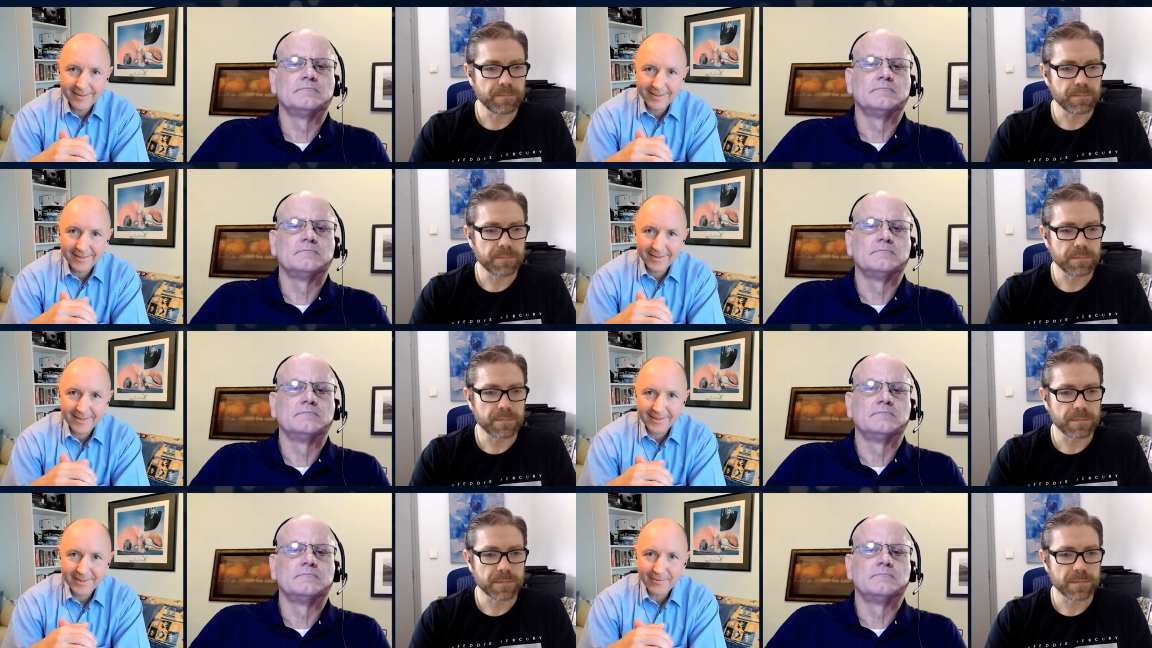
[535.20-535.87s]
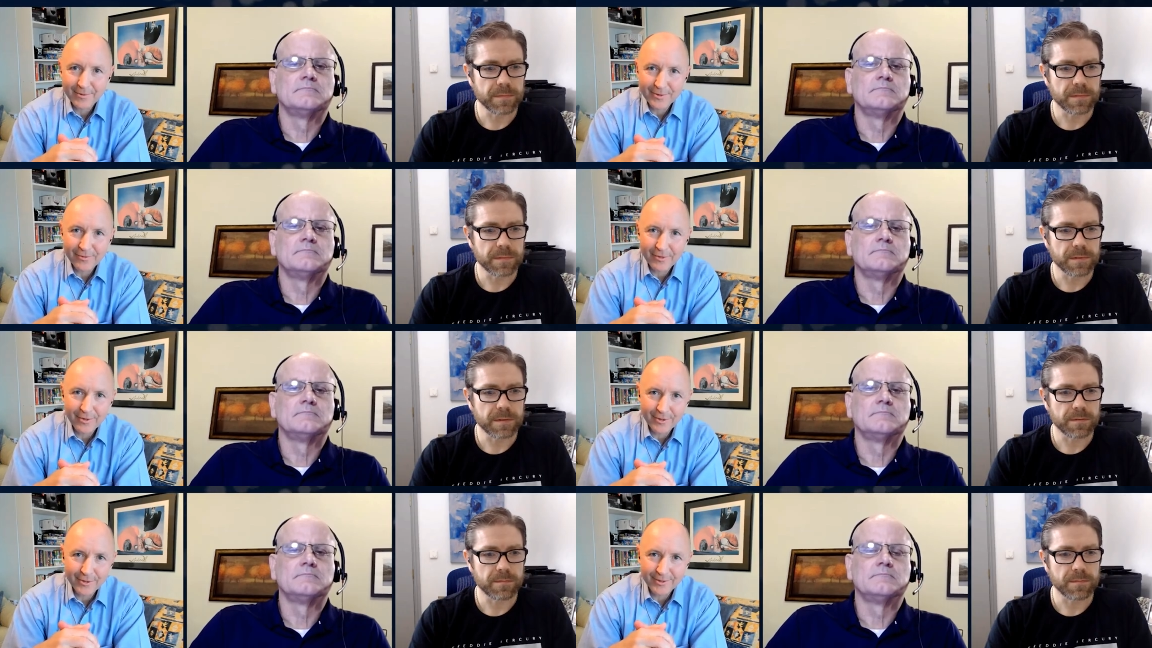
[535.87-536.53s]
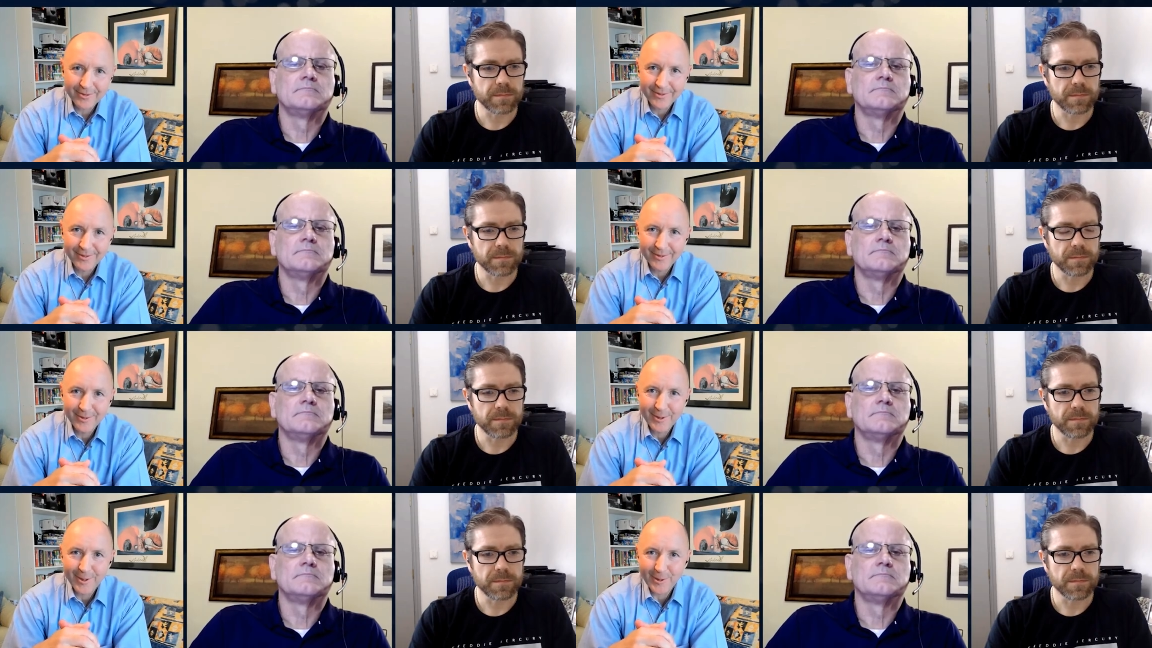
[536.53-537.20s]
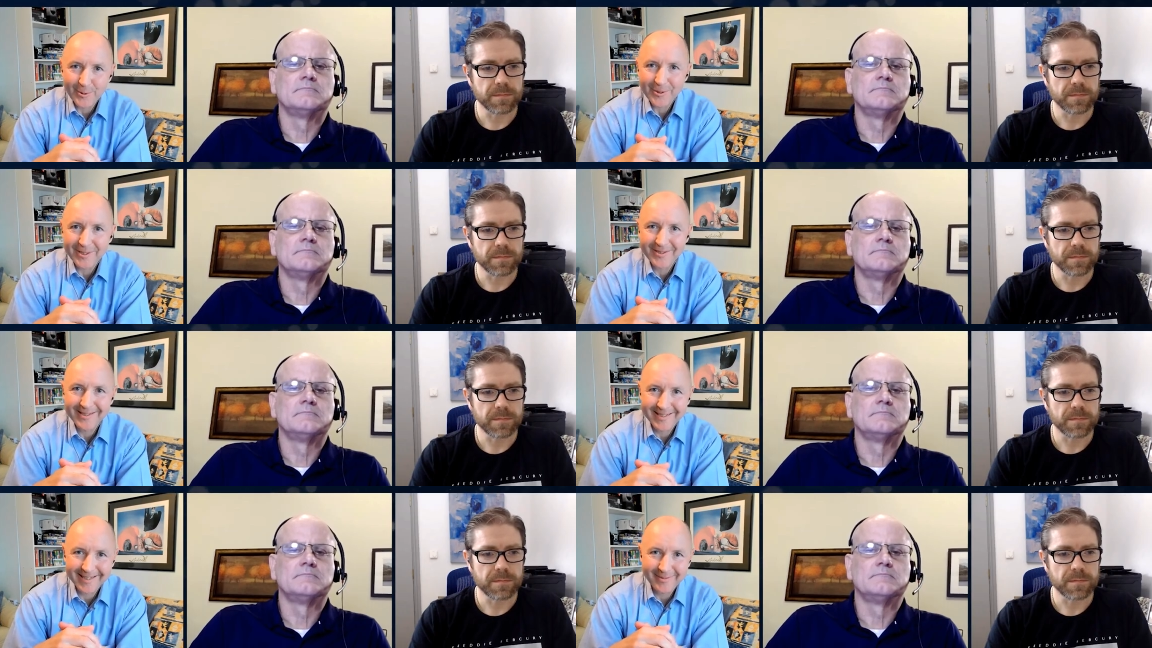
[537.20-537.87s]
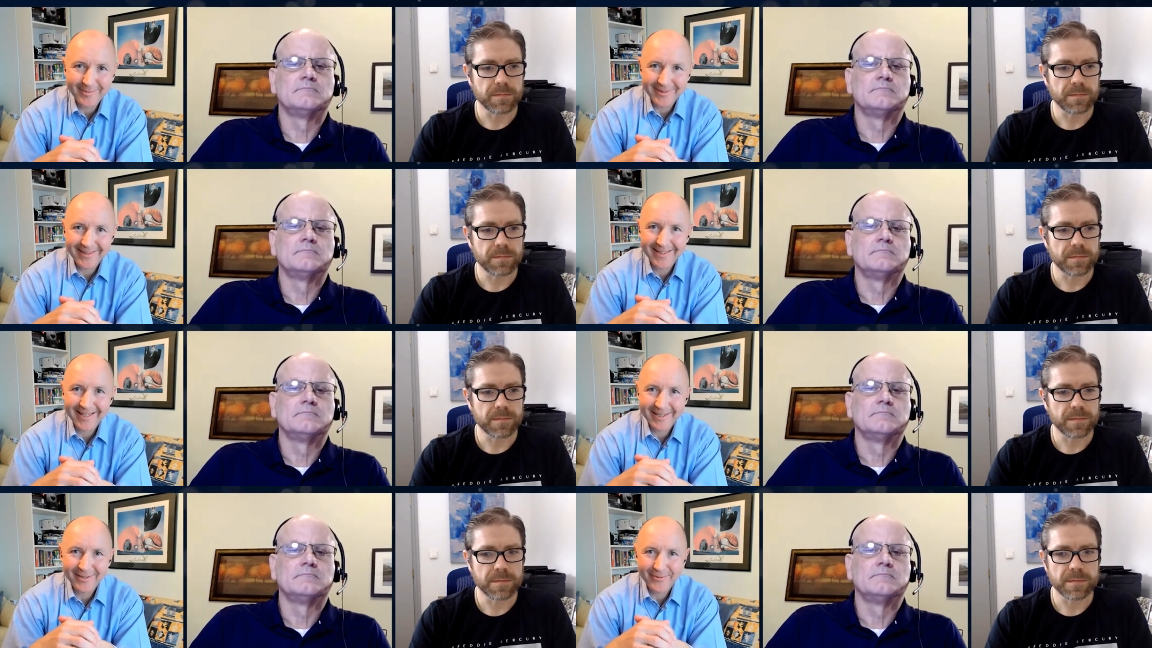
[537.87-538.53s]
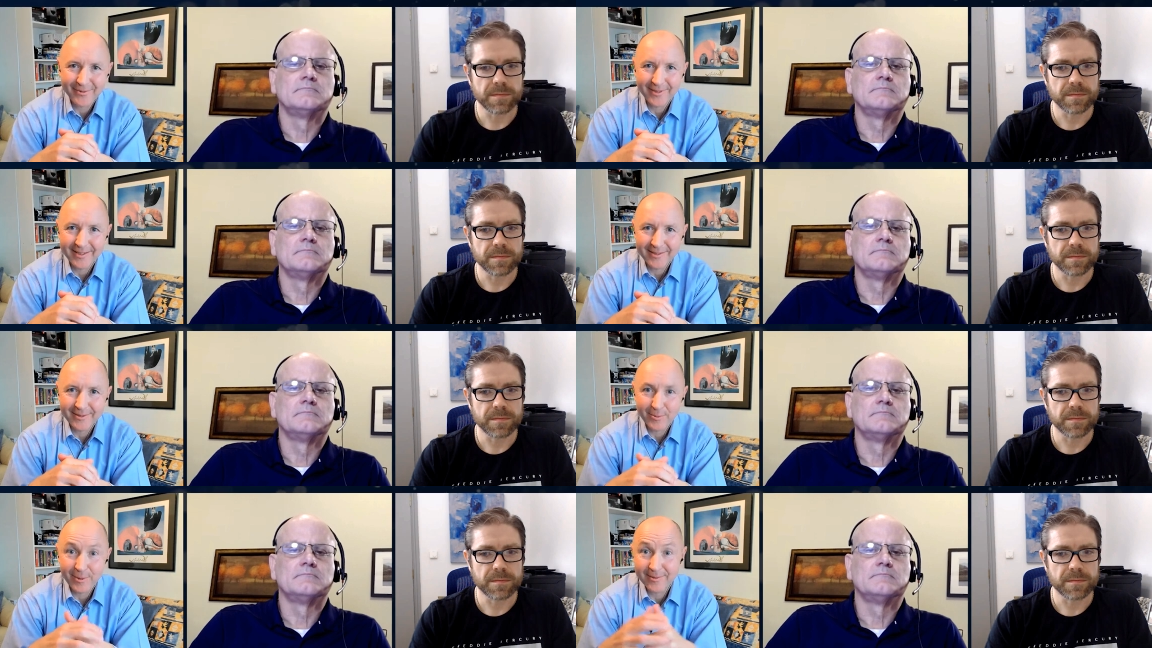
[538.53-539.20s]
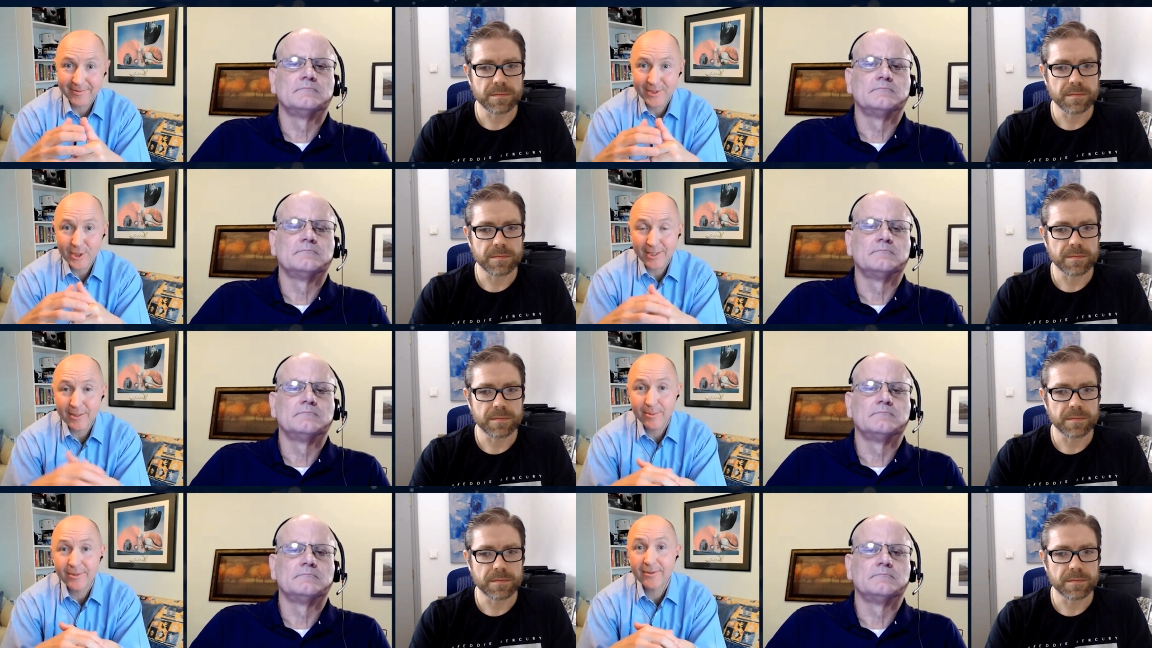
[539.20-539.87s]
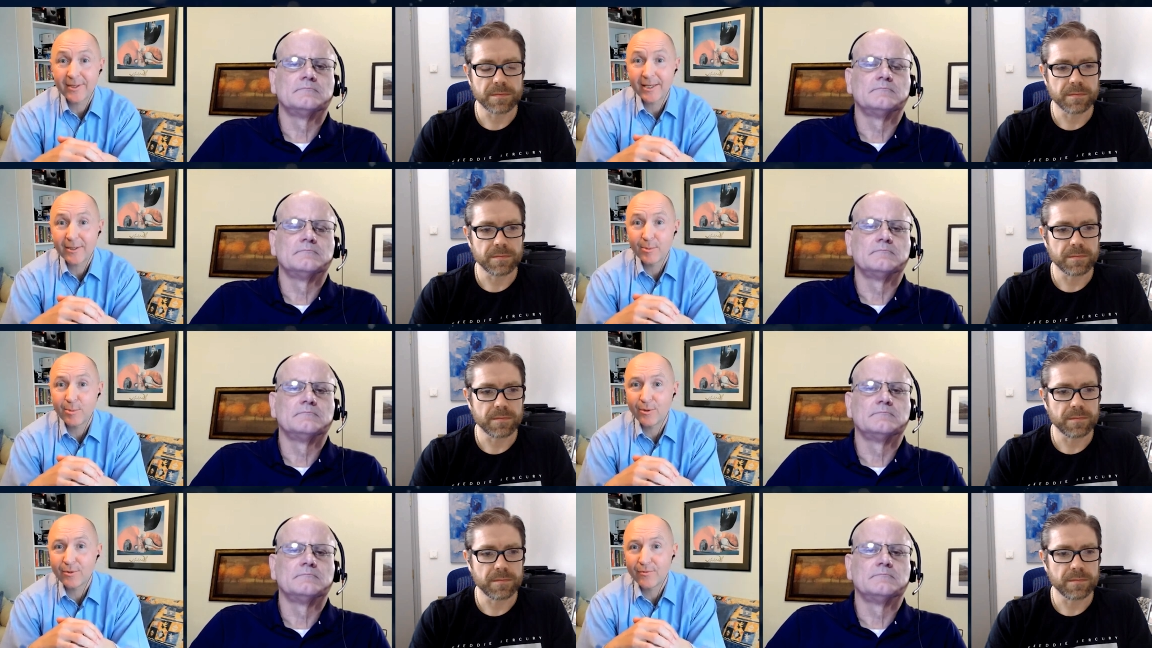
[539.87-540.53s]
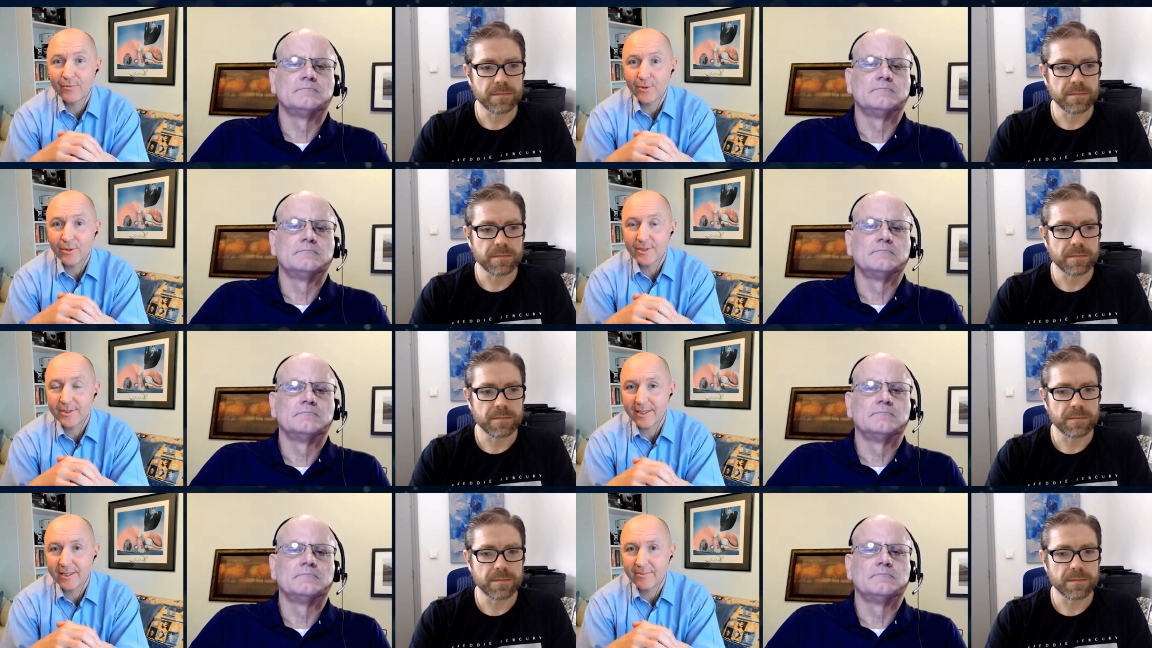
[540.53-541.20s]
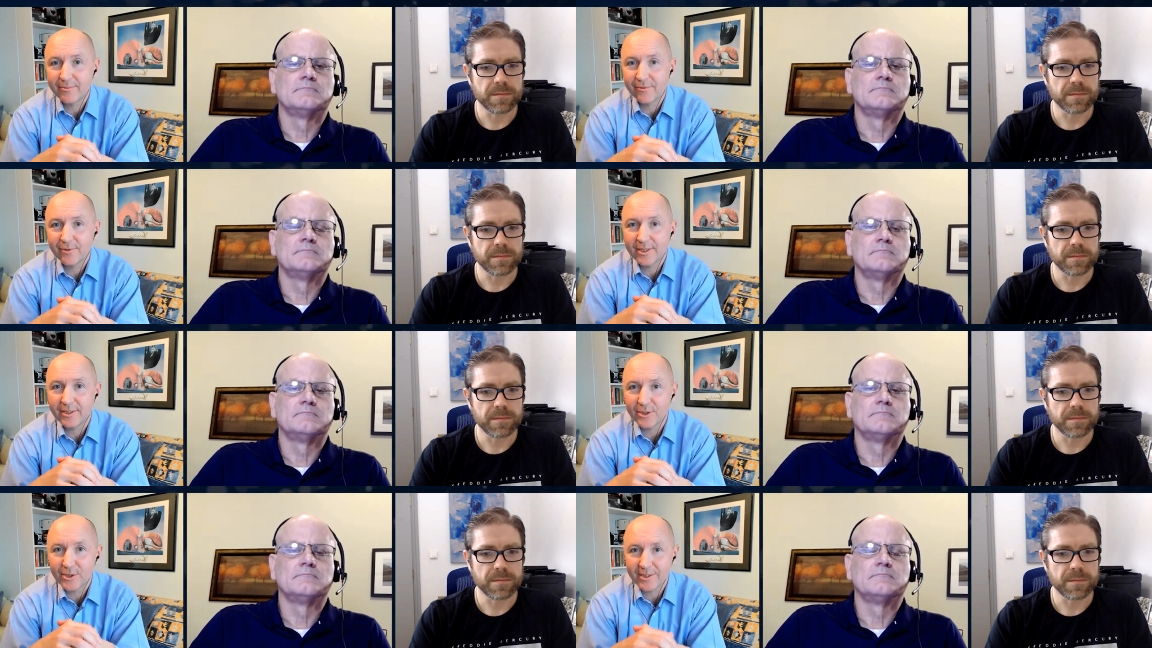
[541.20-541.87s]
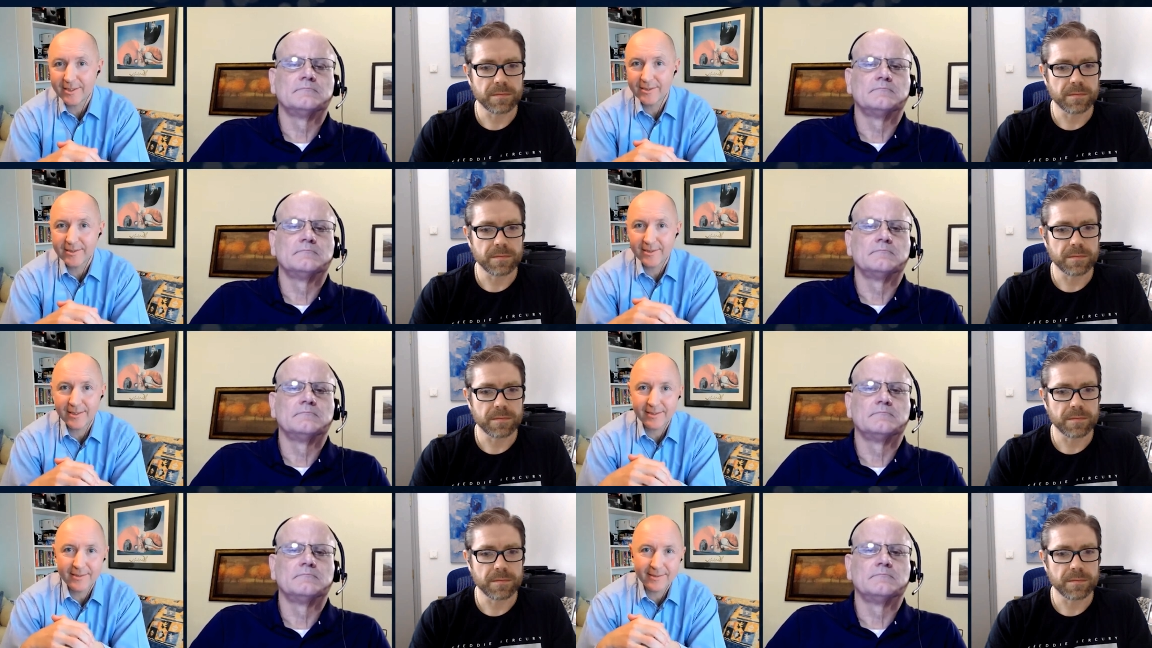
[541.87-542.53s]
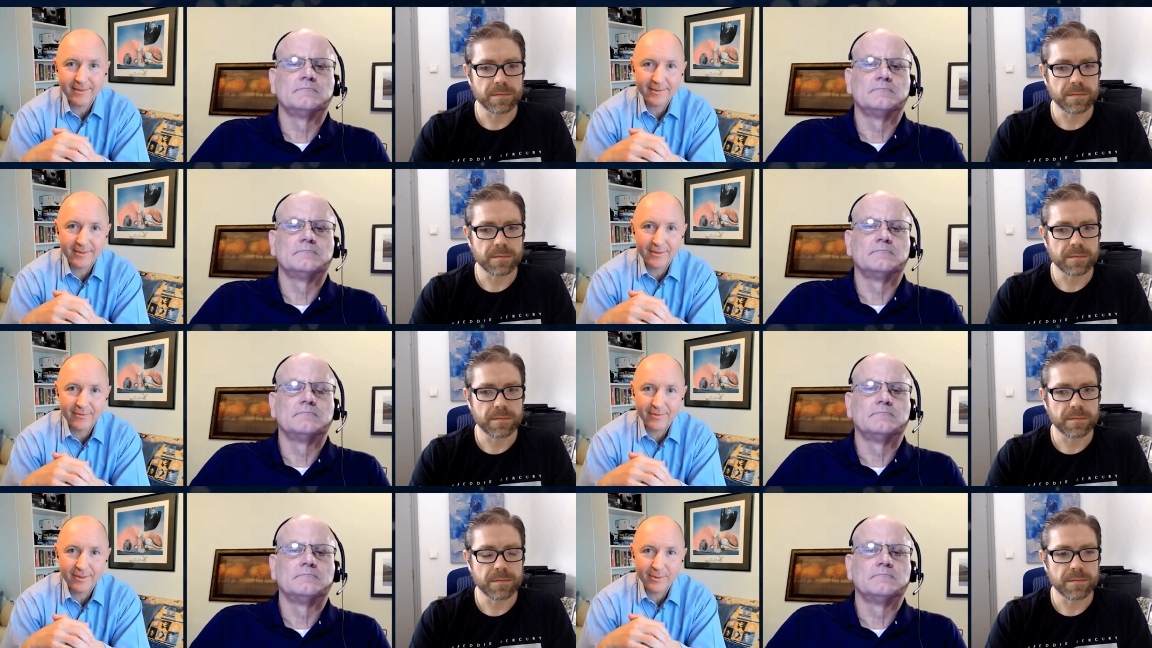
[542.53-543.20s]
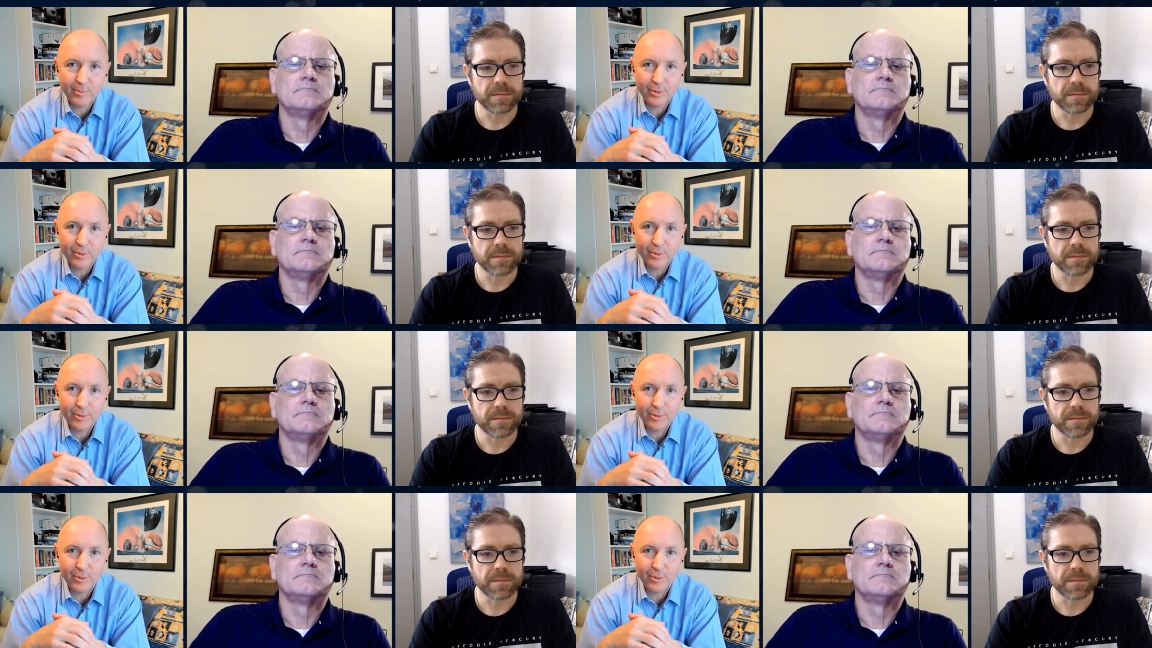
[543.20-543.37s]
Speaker 1: i think that was a very good closing statement thank you for that well gentlemen thank you both for your time for the additional insights and the different